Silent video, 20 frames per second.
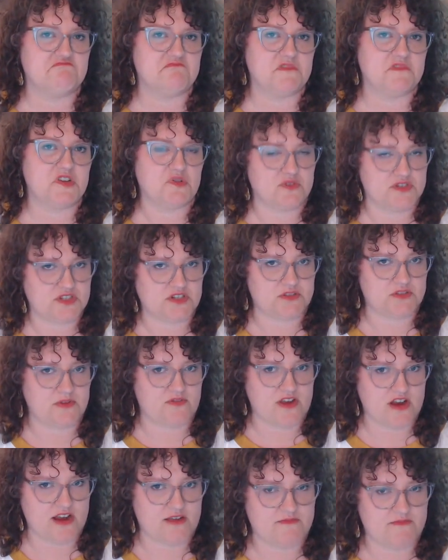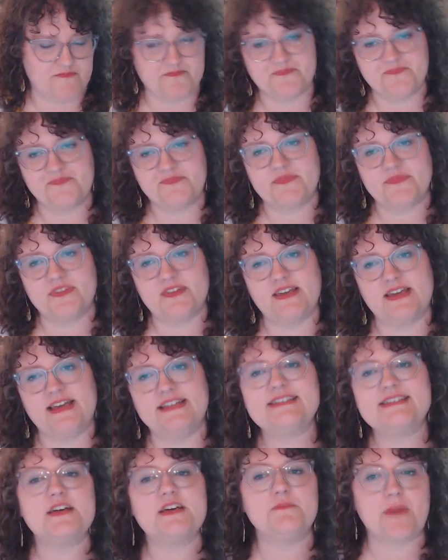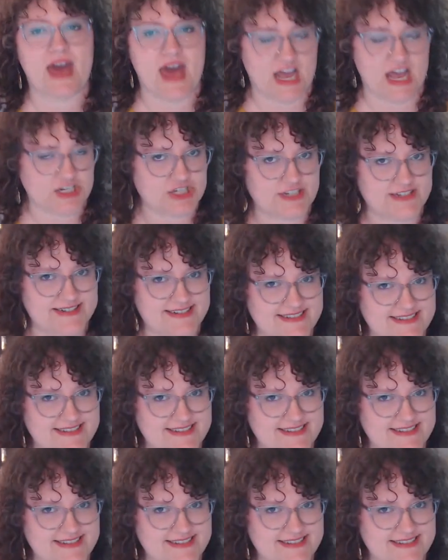Your results may vary. It's compassion.